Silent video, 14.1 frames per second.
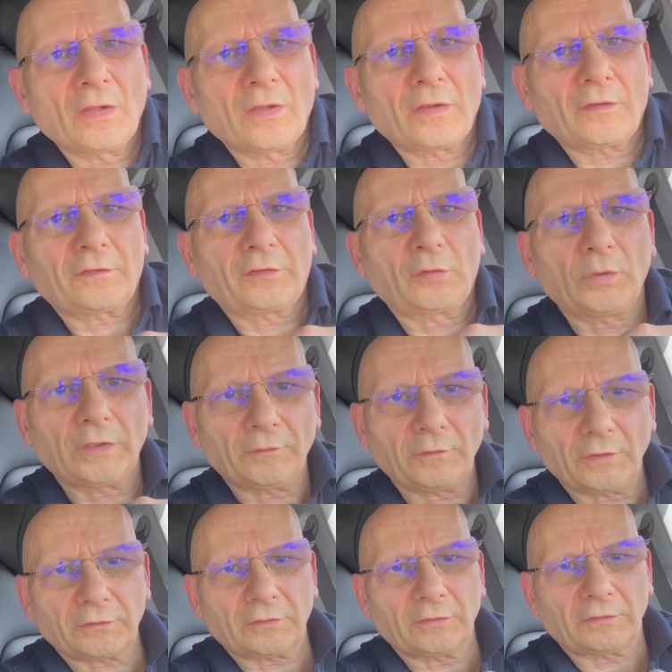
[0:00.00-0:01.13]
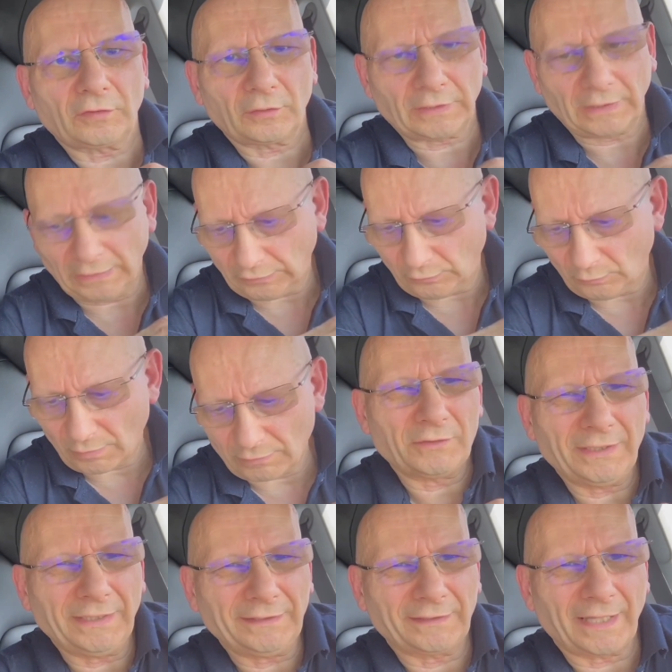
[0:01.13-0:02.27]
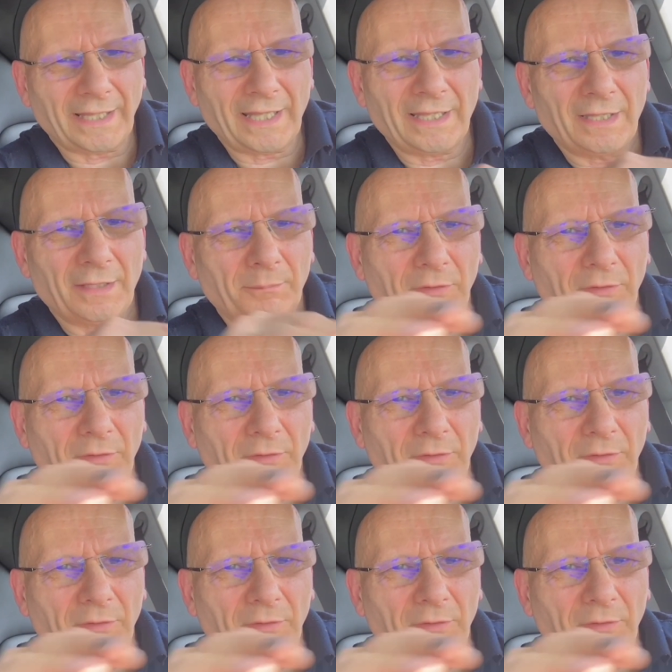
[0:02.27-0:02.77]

So with the version 2 kit you won't need that, but